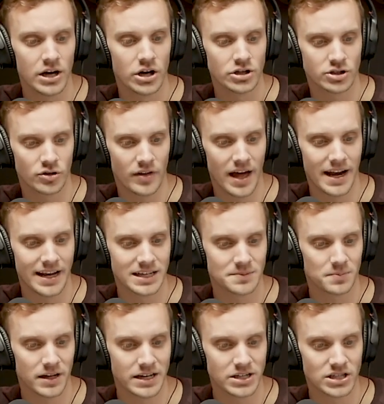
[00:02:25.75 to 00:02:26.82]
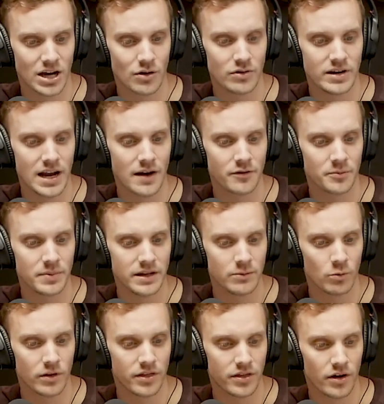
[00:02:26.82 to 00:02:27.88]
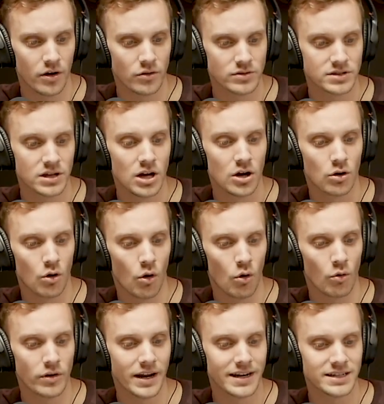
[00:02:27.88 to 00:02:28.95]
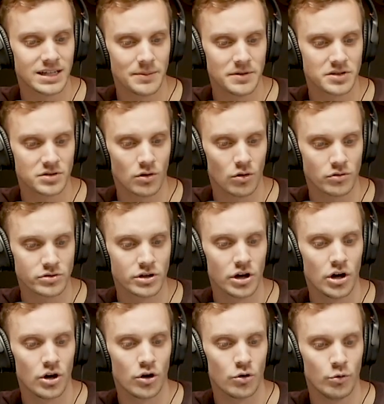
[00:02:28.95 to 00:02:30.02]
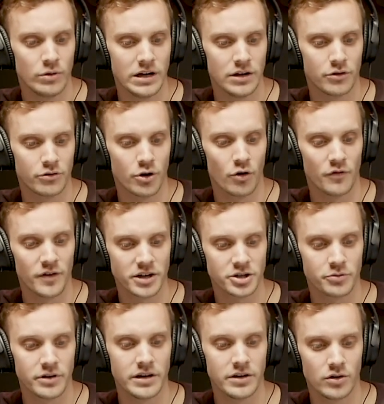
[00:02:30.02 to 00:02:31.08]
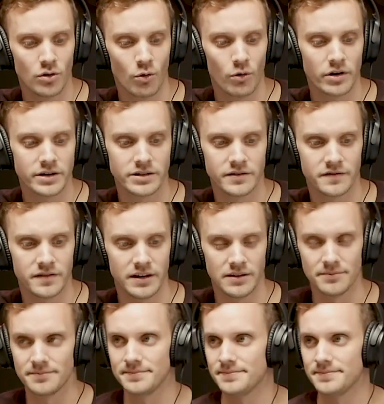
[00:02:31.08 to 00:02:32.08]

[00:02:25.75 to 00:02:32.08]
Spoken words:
so that his place shall never be with those cold and timid souls who neither know victory nor defeat.